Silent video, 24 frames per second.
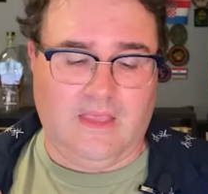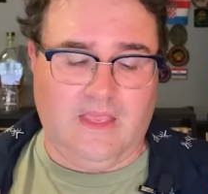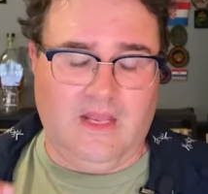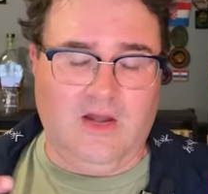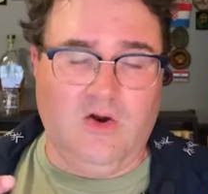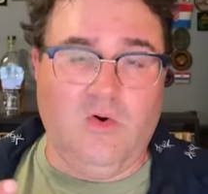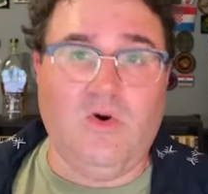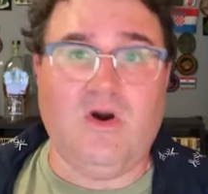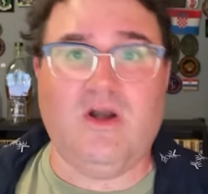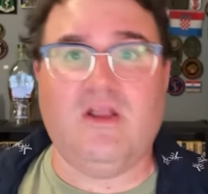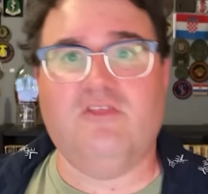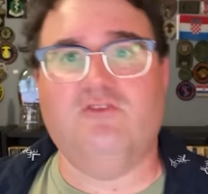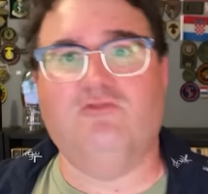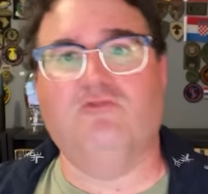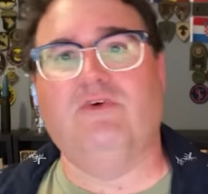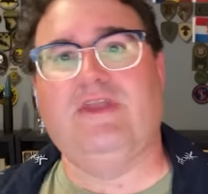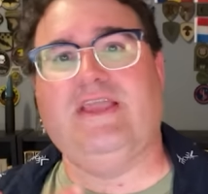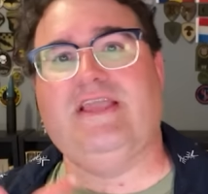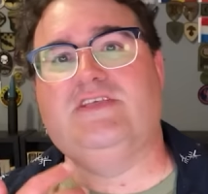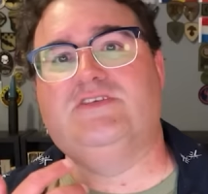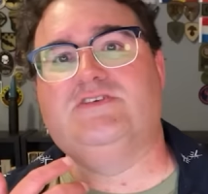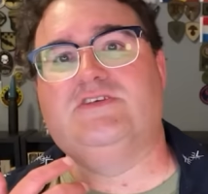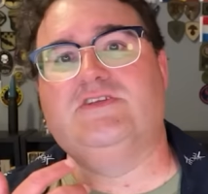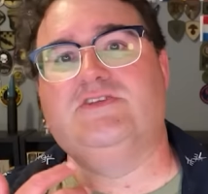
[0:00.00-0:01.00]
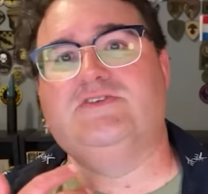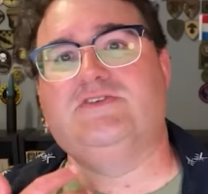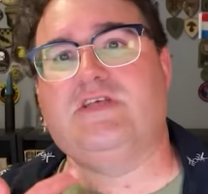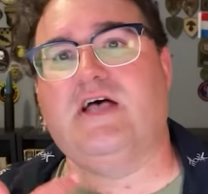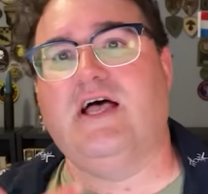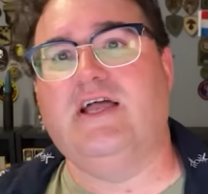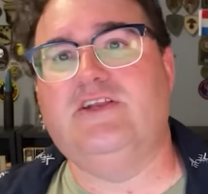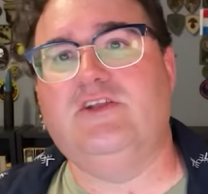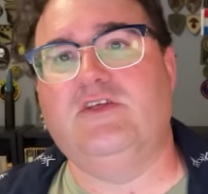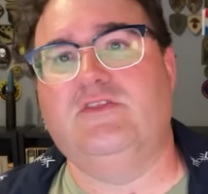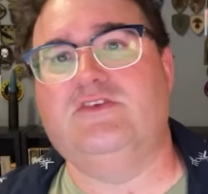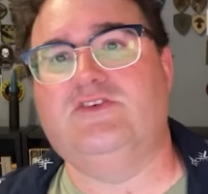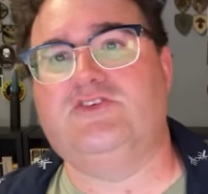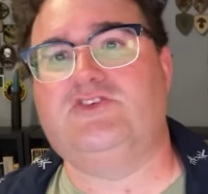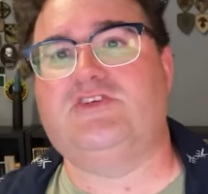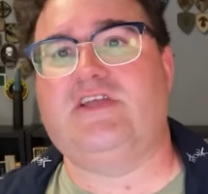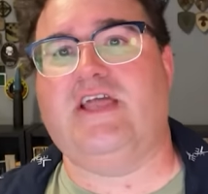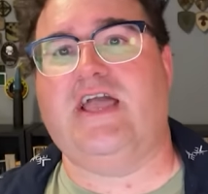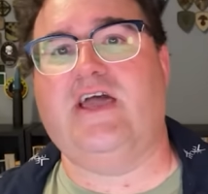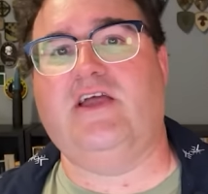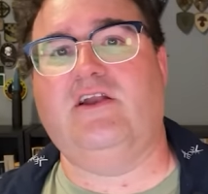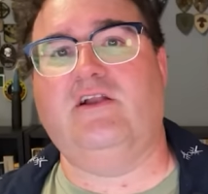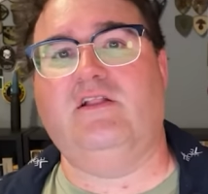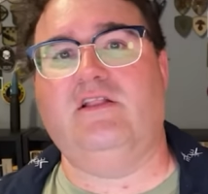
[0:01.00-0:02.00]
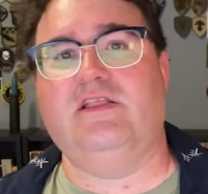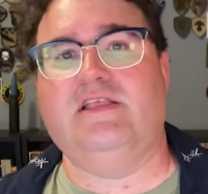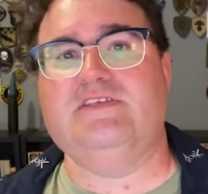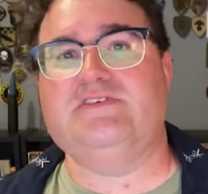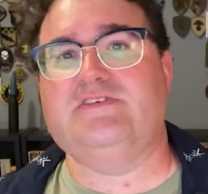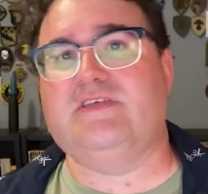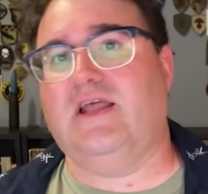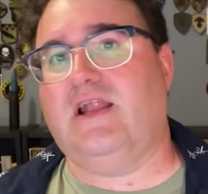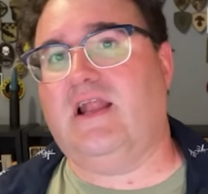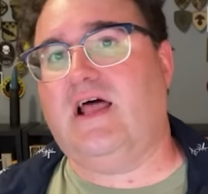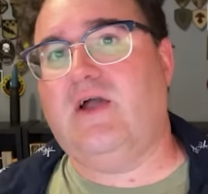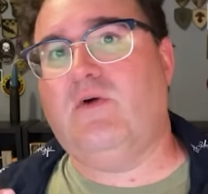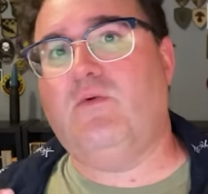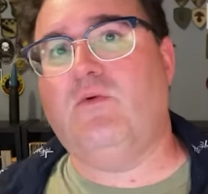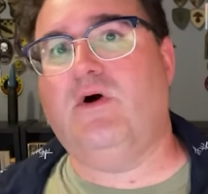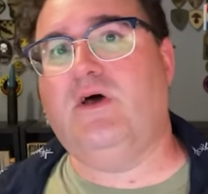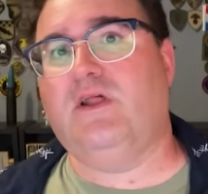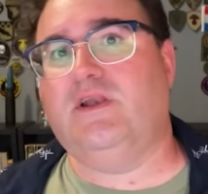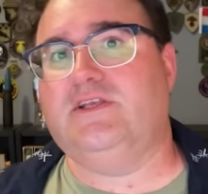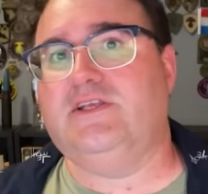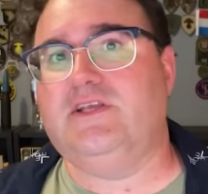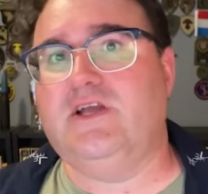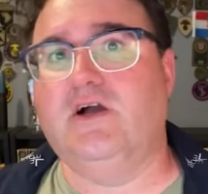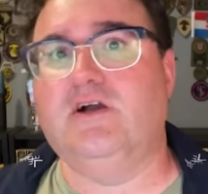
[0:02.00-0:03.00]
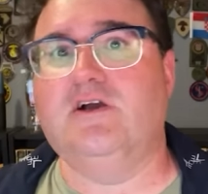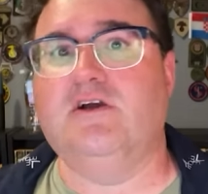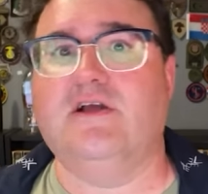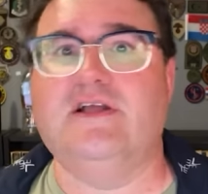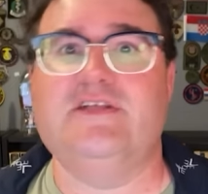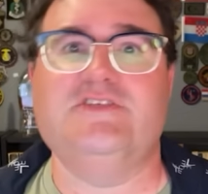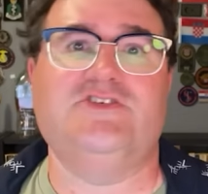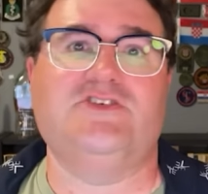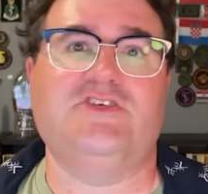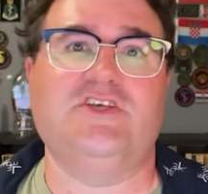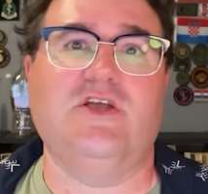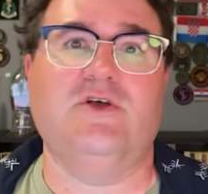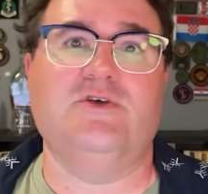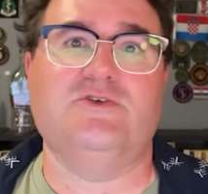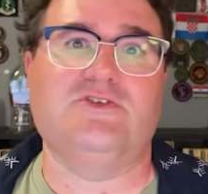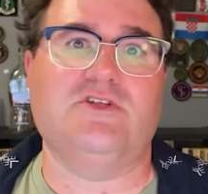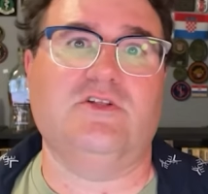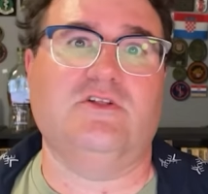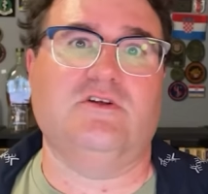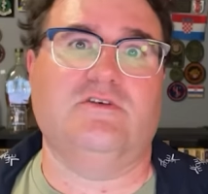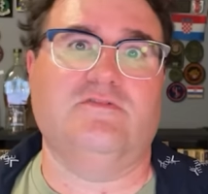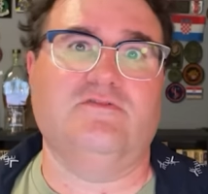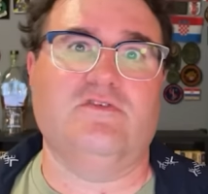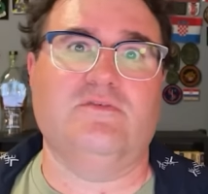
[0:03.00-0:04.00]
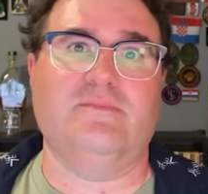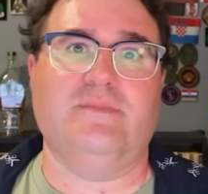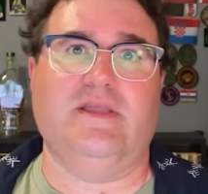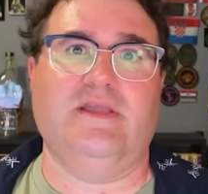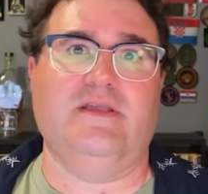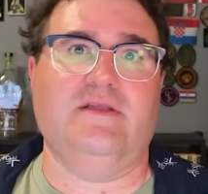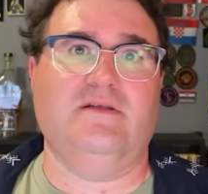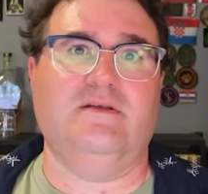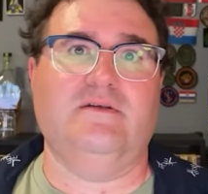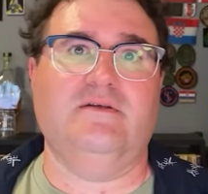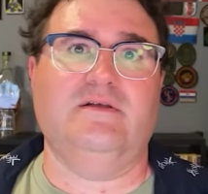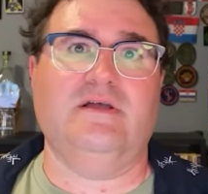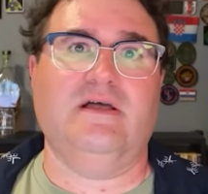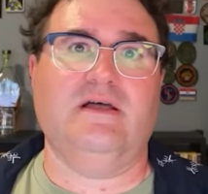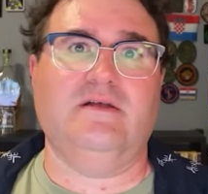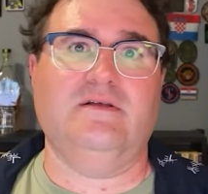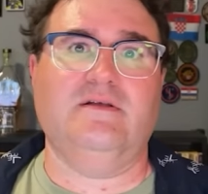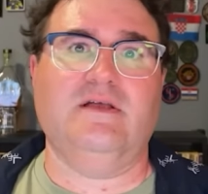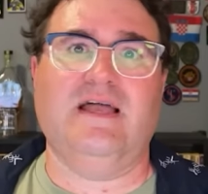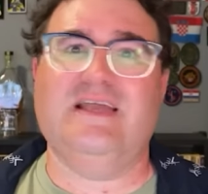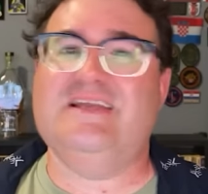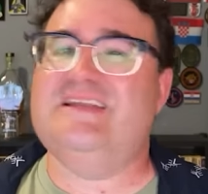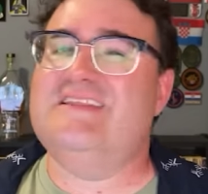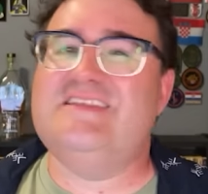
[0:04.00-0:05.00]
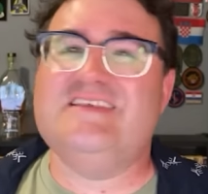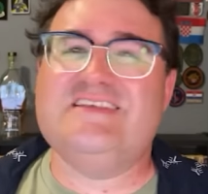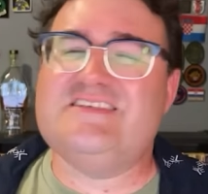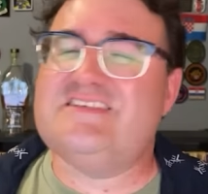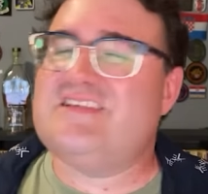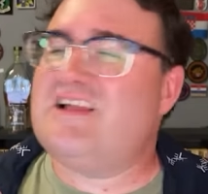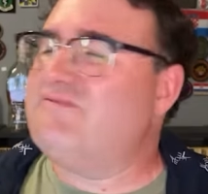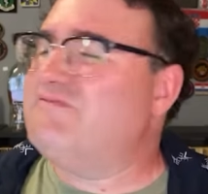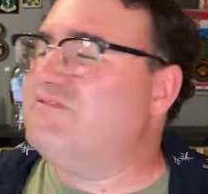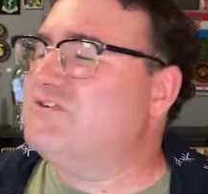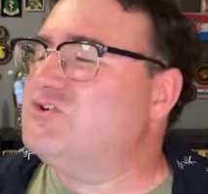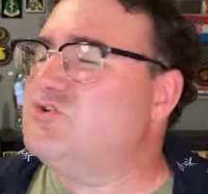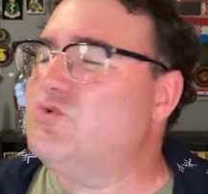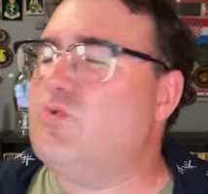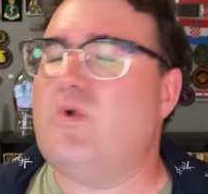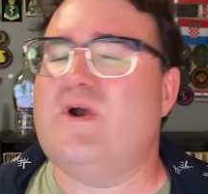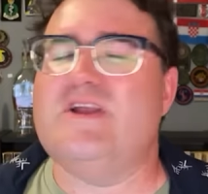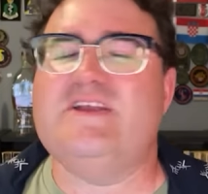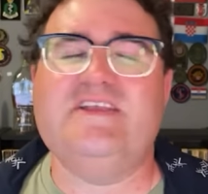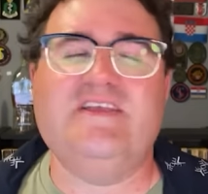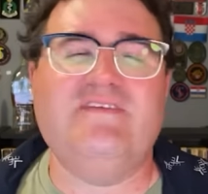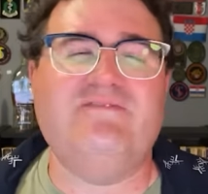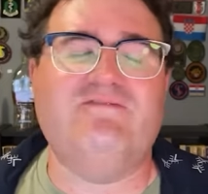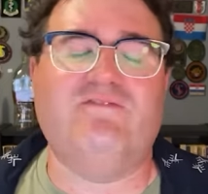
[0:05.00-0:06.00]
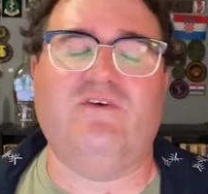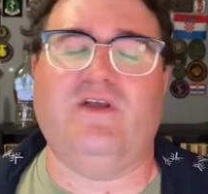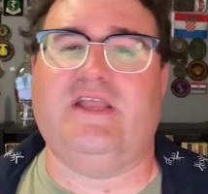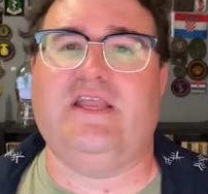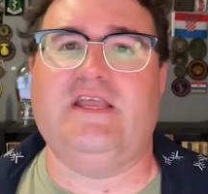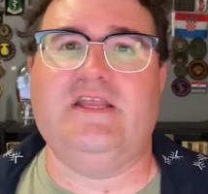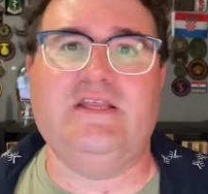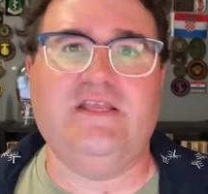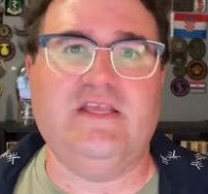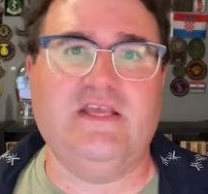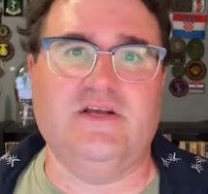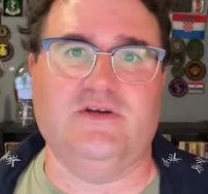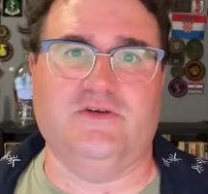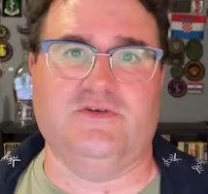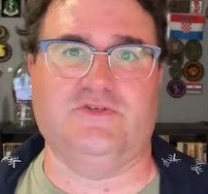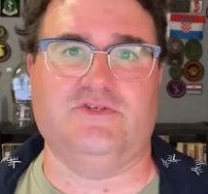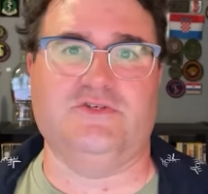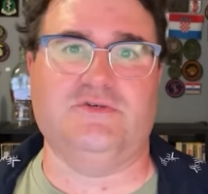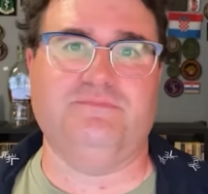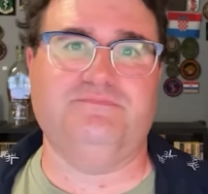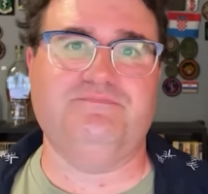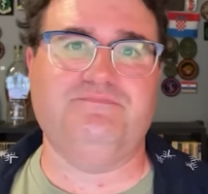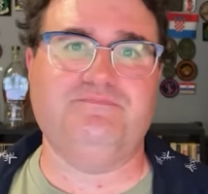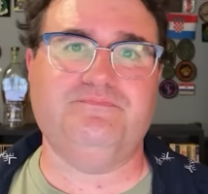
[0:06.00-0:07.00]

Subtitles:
You know, one of the reasons I do this channel is that I want younger NCOs to learn from me. I did this stuff for 20 freaking years.